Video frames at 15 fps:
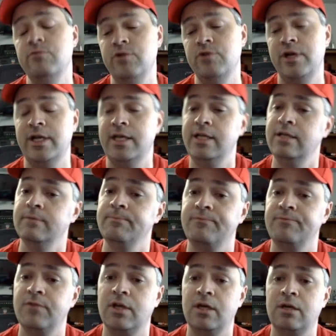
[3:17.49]
We're hitting,
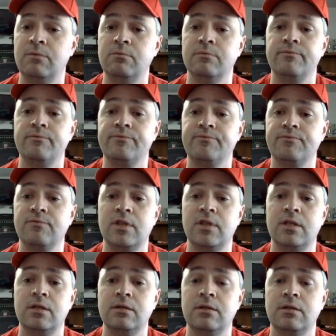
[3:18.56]
we
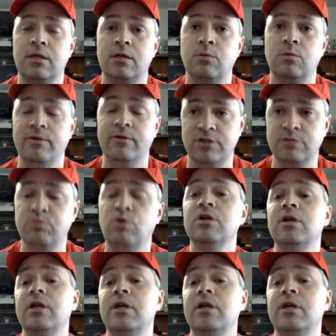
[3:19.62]
have an explorer,